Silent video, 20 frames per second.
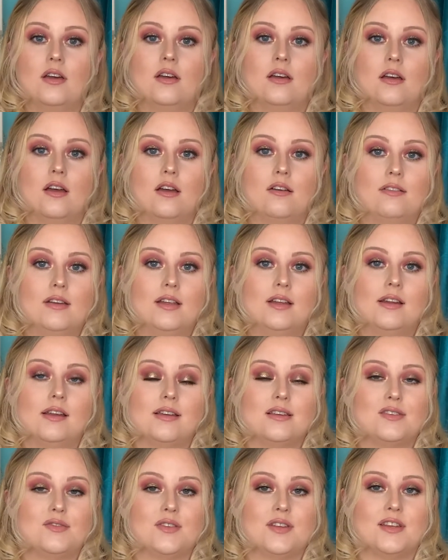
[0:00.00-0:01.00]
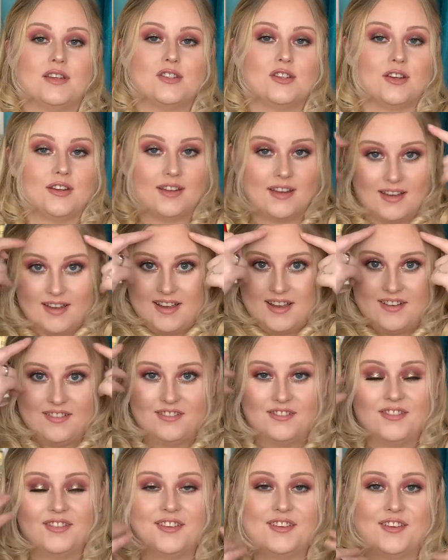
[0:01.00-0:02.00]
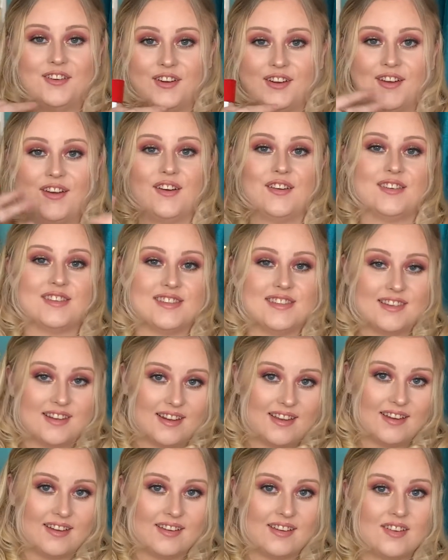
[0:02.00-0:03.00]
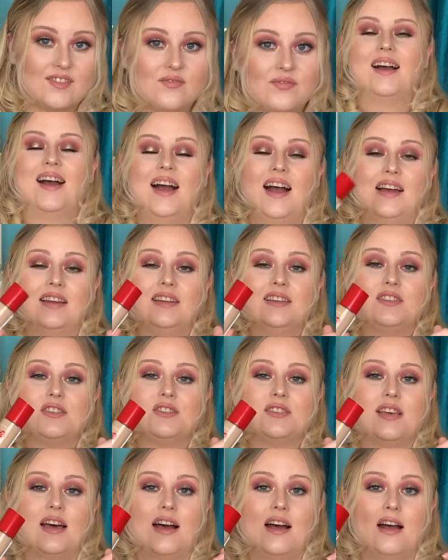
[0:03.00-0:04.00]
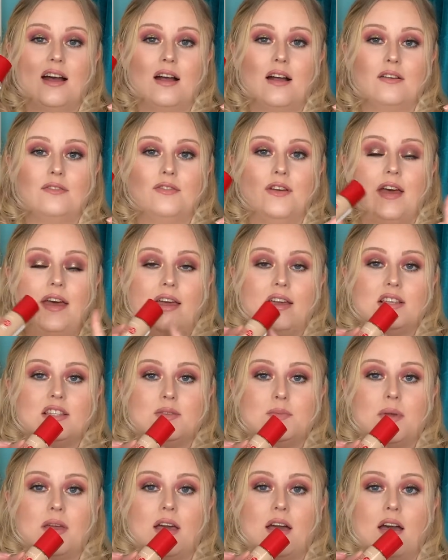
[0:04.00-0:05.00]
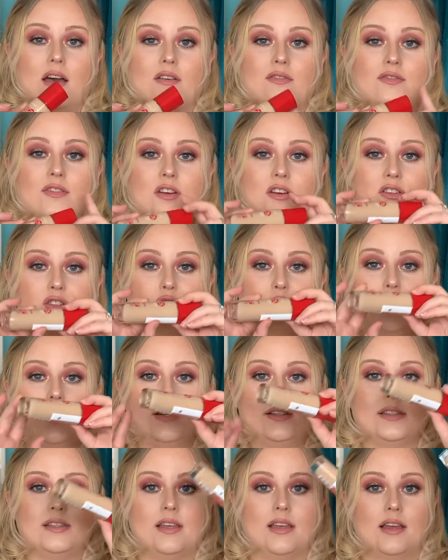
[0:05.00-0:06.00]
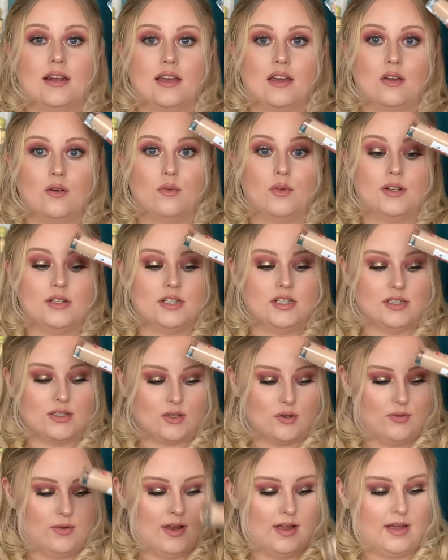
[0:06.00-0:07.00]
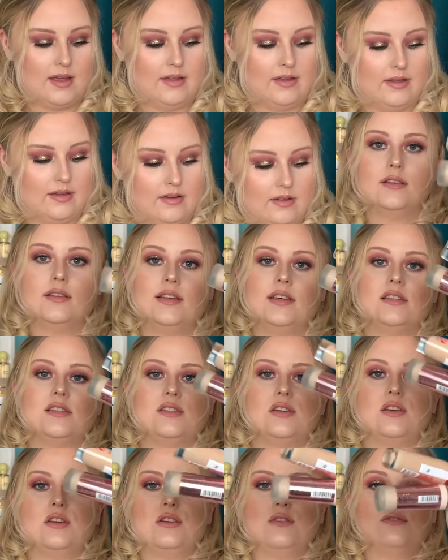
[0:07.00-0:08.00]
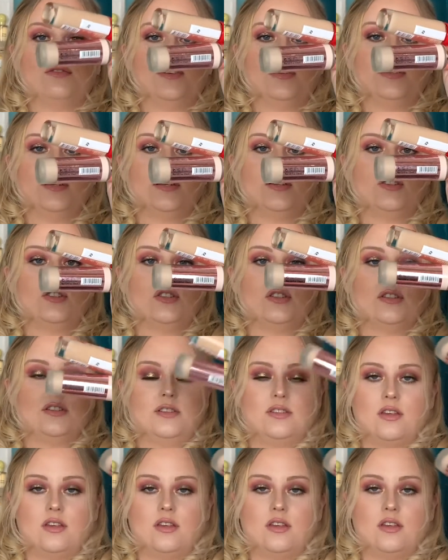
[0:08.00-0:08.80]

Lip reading: a really nice finish on. I have got it on today, and it does have SPF 20 in it, which is great. These 2 foundations